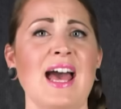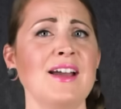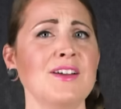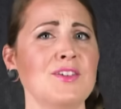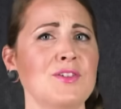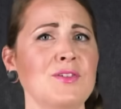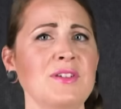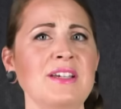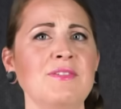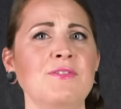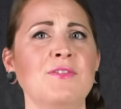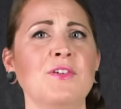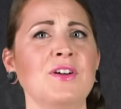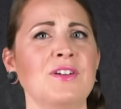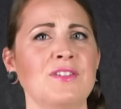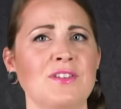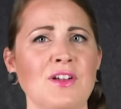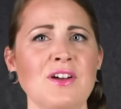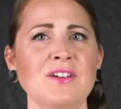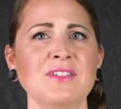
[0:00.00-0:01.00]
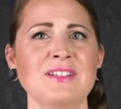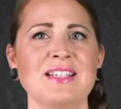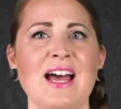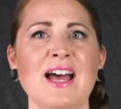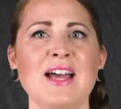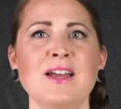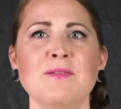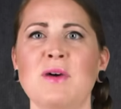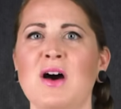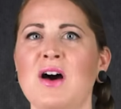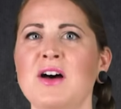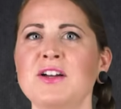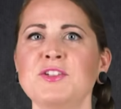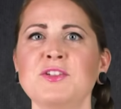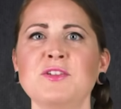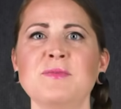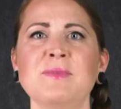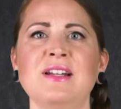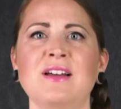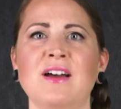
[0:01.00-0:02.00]
Actually, for a long time,
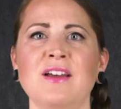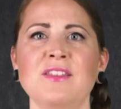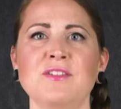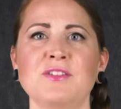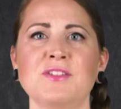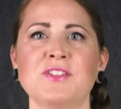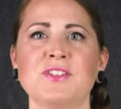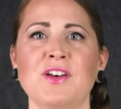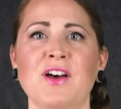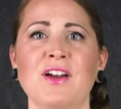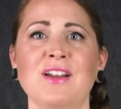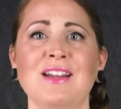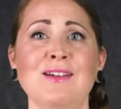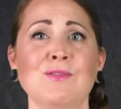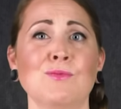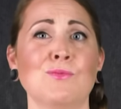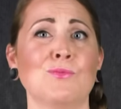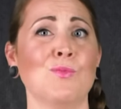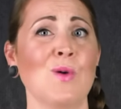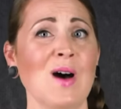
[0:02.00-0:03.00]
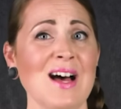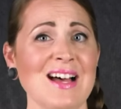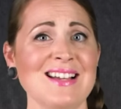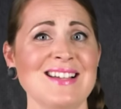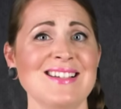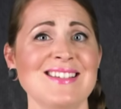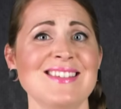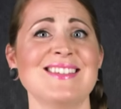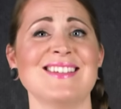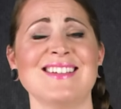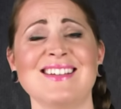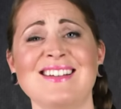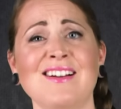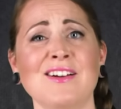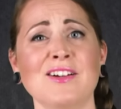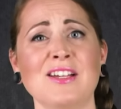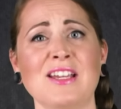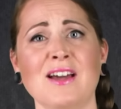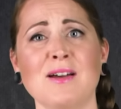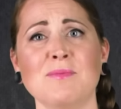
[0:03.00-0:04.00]
Ostrom and others thought it was an
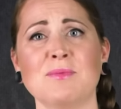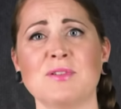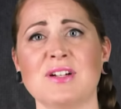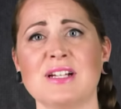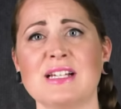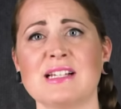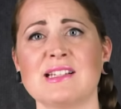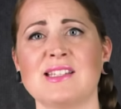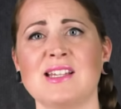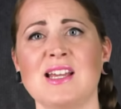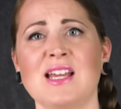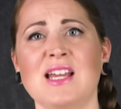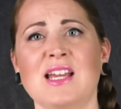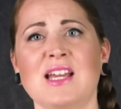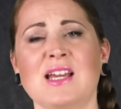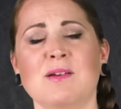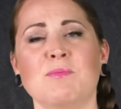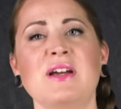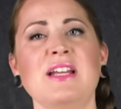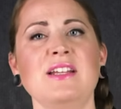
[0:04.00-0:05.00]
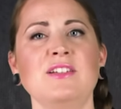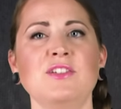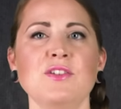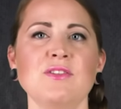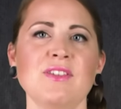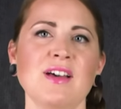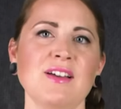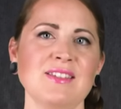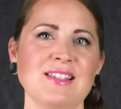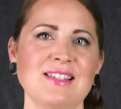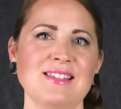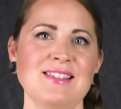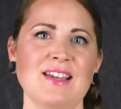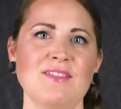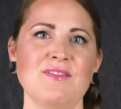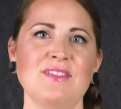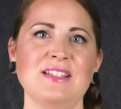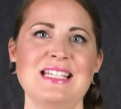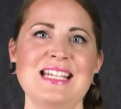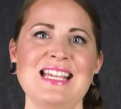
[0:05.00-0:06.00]
Archaeopteryx. But in two thousand
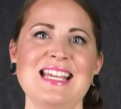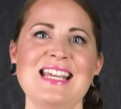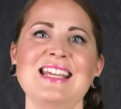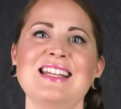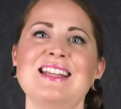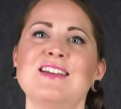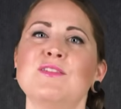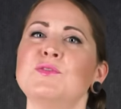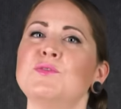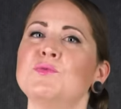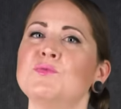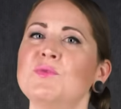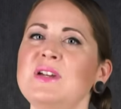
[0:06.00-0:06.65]
seventeen, it was